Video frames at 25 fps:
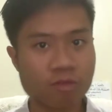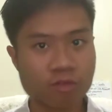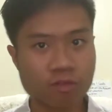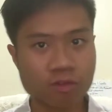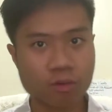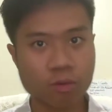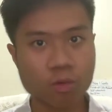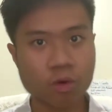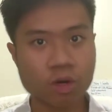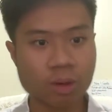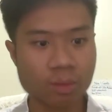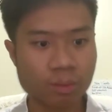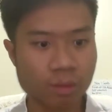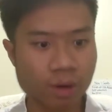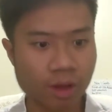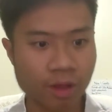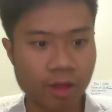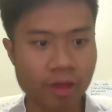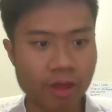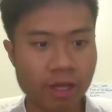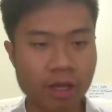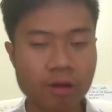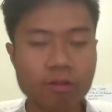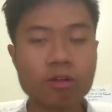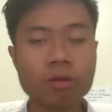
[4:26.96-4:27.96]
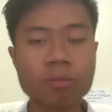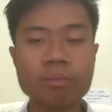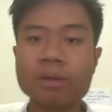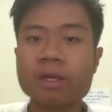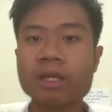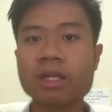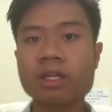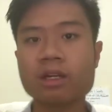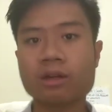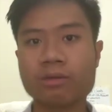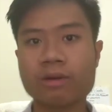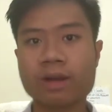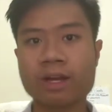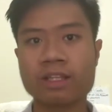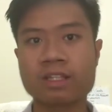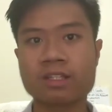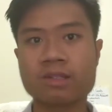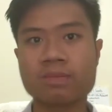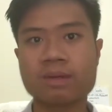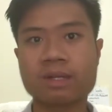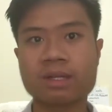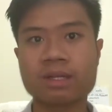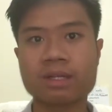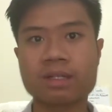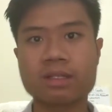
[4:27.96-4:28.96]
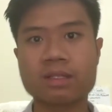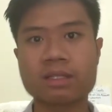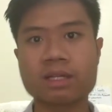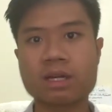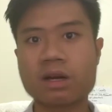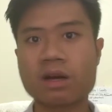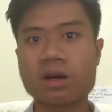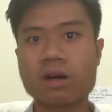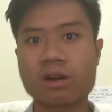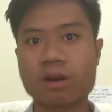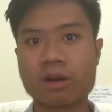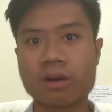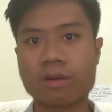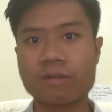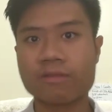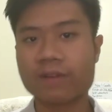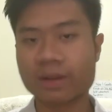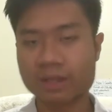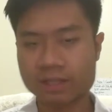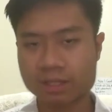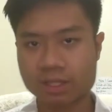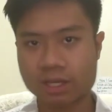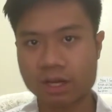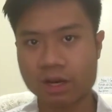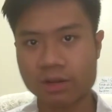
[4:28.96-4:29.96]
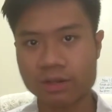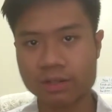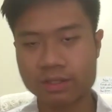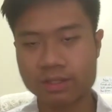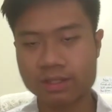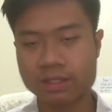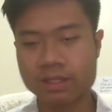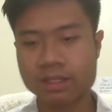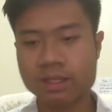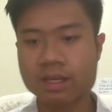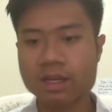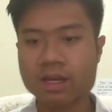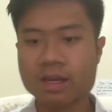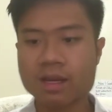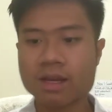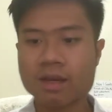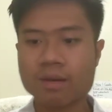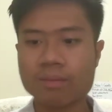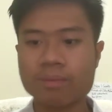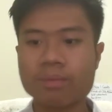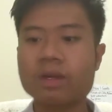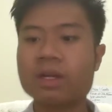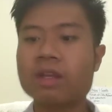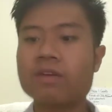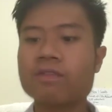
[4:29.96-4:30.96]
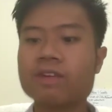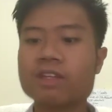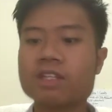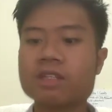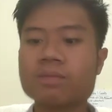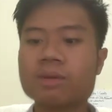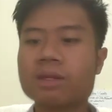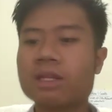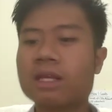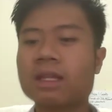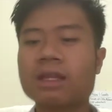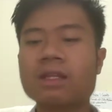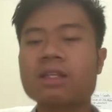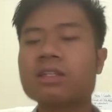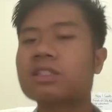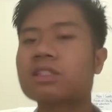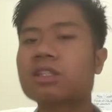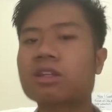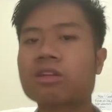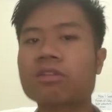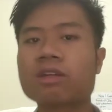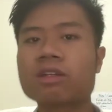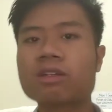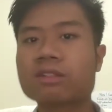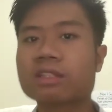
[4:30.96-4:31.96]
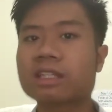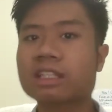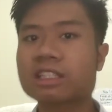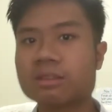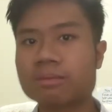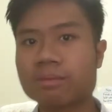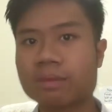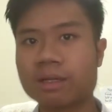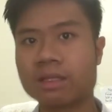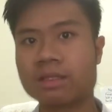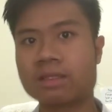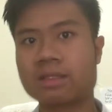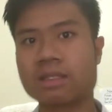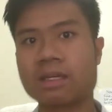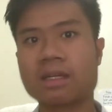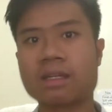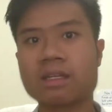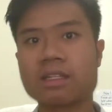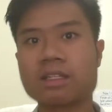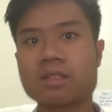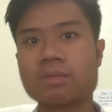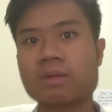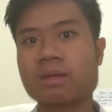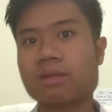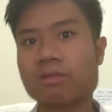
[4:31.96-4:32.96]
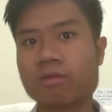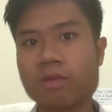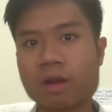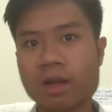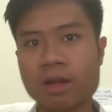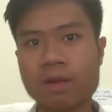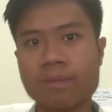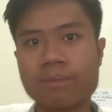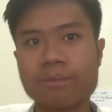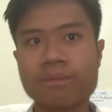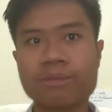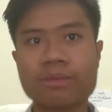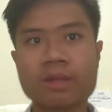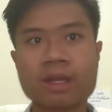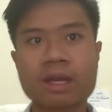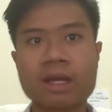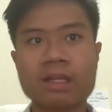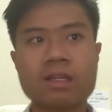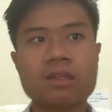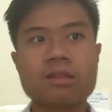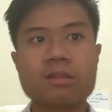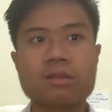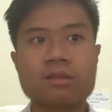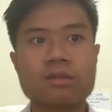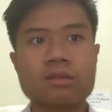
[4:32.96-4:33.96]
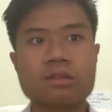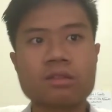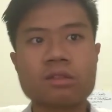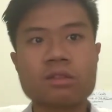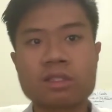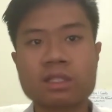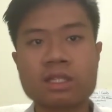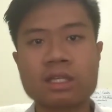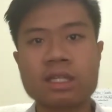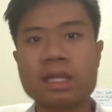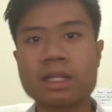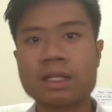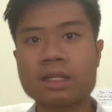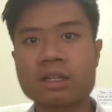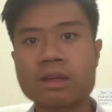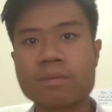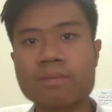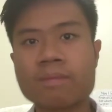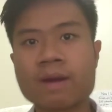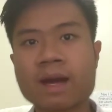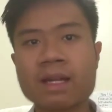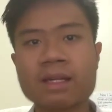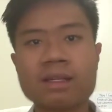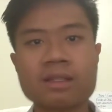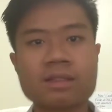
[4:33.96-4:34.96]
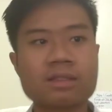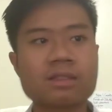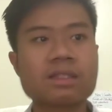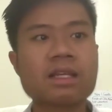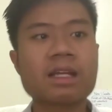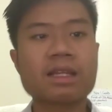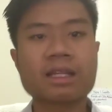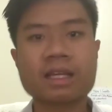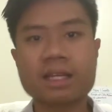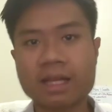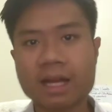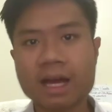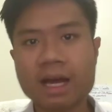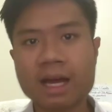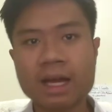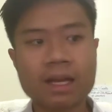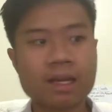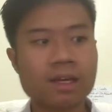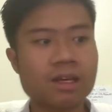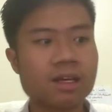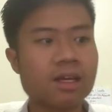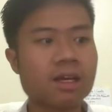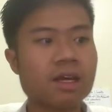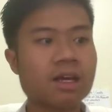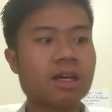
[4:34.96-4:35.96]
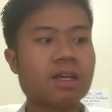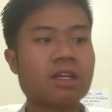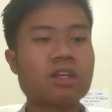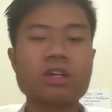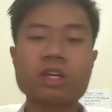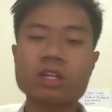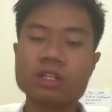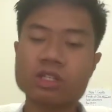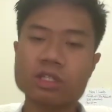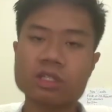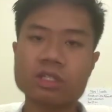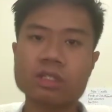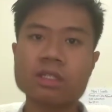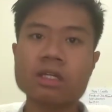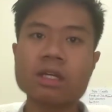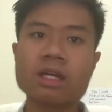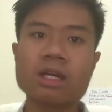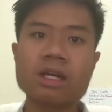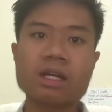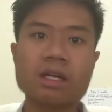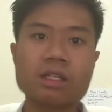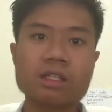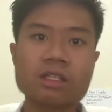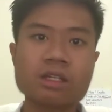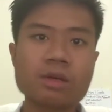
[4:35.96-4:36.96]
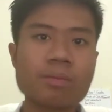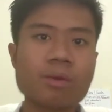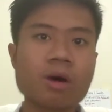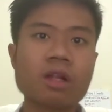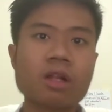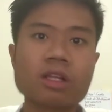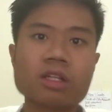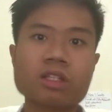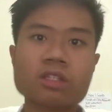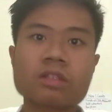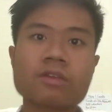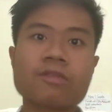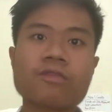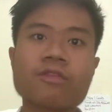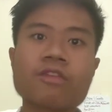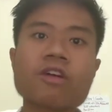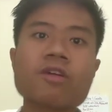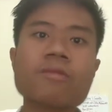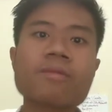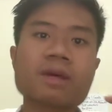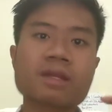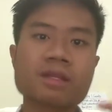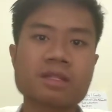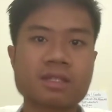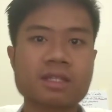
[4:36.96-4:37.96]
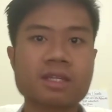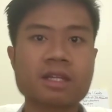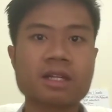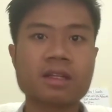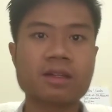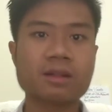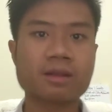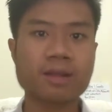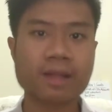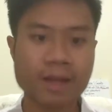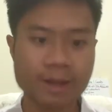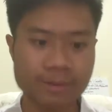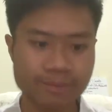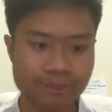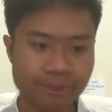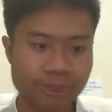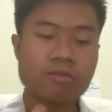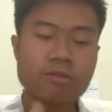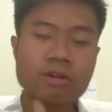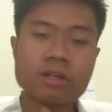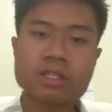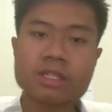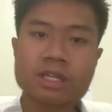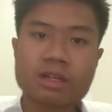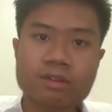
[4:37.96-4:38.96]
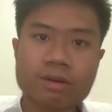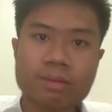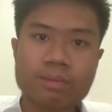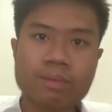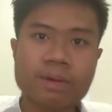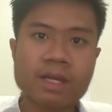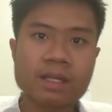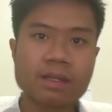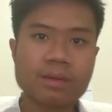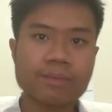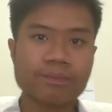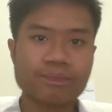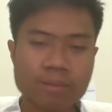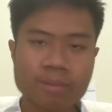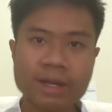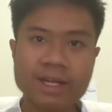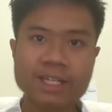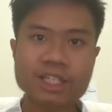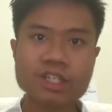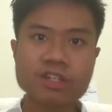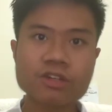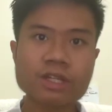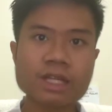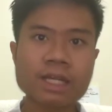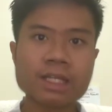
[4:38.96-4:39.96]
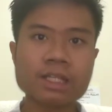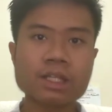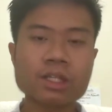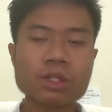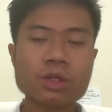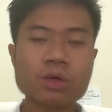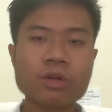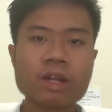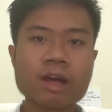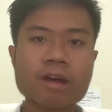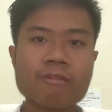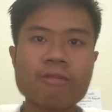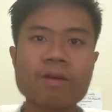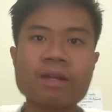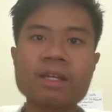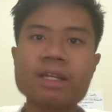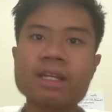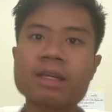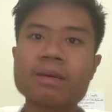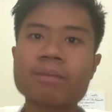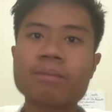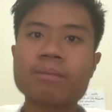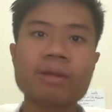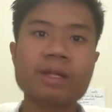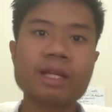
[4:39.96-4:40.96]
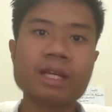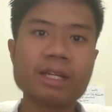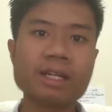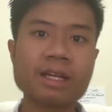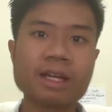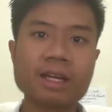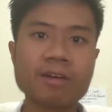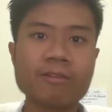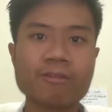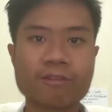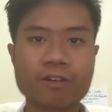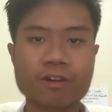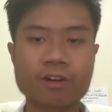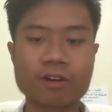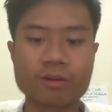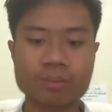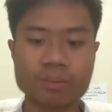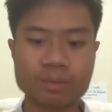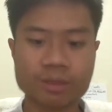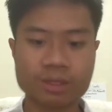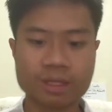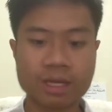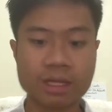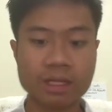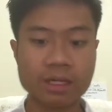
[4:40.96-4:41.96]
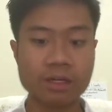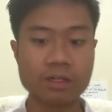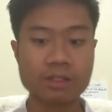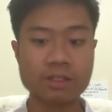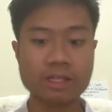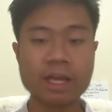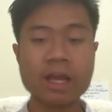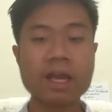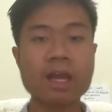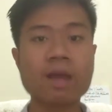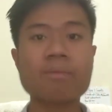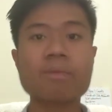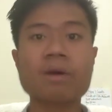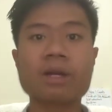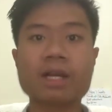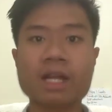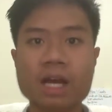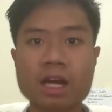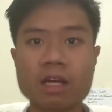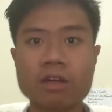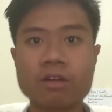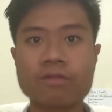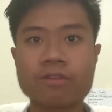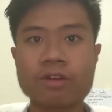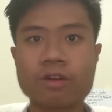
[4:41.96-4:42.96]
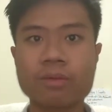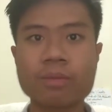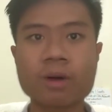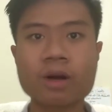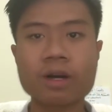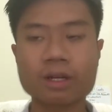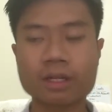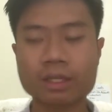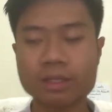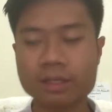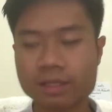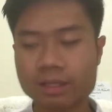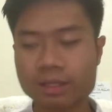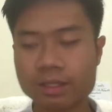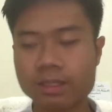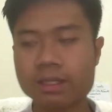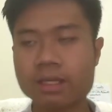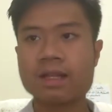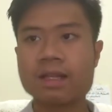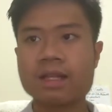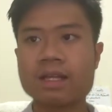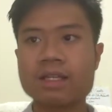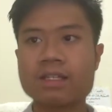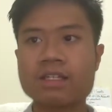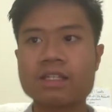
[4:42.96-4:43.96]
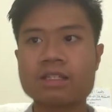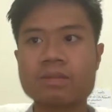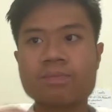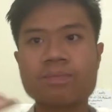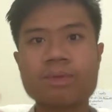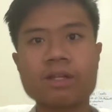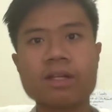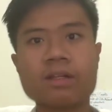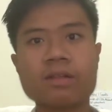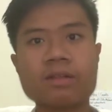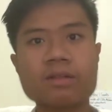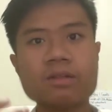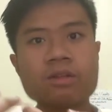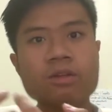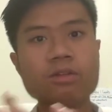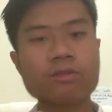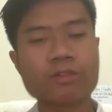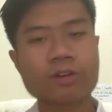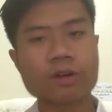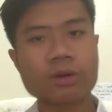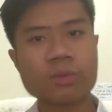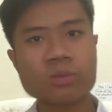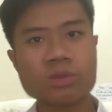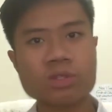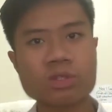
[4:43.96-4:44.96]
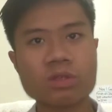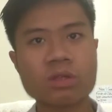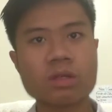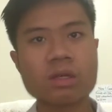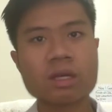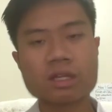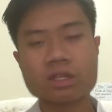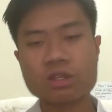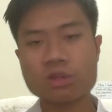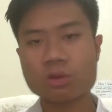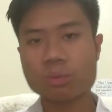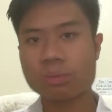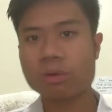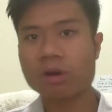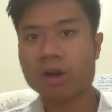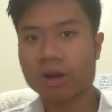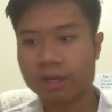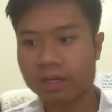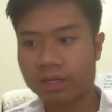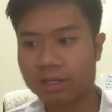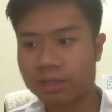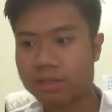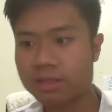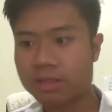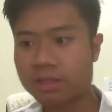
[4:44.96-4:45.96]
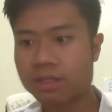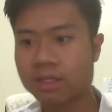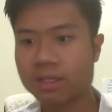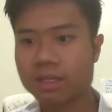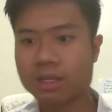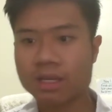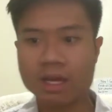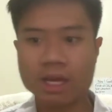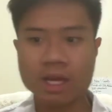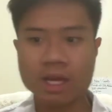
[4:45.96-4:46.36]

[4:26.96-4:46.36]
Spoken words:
for 1 month, it will be in the reds because there are fixed costs. But if it's been at least 3 to 6 months and it's been red, and you see that the demand is not that high, you can just demolish the firm and sell the land. Rinse and repeat. Make sure that you don't have any bleeding firms that are taking money out of your pockets. Then just build new firms in new products.